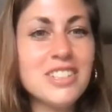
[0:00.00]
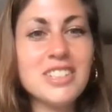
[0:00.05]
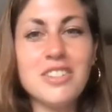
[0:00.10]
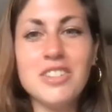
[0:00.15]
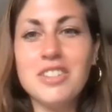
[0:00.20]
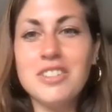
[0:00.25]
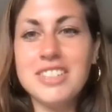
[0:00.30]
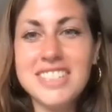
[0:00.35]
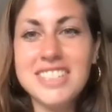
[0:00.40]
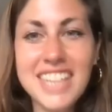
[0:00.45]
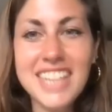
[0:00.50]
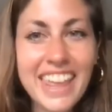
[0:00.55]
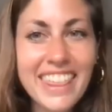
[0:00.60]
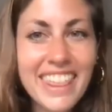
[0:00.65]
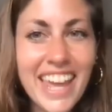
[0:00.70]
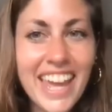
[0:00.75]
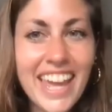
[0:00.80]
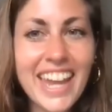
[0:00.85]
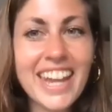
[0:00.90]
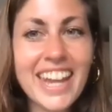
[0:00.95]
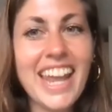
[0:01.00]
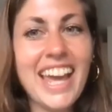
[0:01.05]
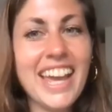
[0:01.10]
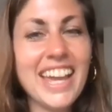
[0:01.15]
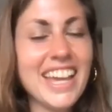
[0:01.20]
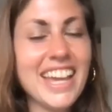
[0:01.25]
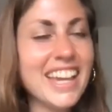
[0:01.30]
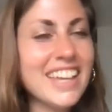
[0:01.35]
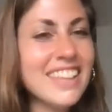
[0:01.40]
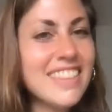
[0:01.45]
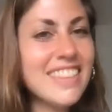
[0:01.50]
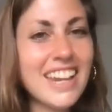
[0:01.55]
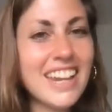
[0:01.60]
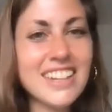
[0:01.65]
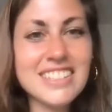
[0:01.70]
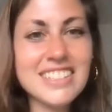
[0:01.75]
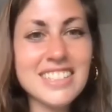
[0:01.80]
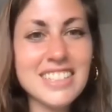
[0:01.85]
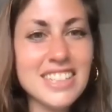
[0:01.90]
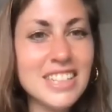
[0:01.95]
Or you see then like
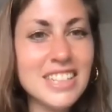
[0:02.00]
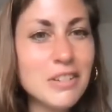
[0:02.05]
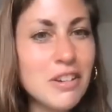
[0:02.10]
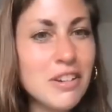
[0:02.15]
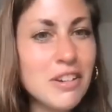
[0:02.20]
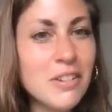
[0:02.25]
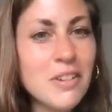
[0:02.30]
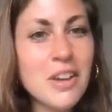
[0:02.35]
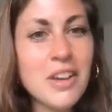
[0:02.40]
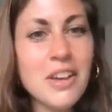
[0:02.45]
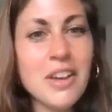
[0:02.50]
there's a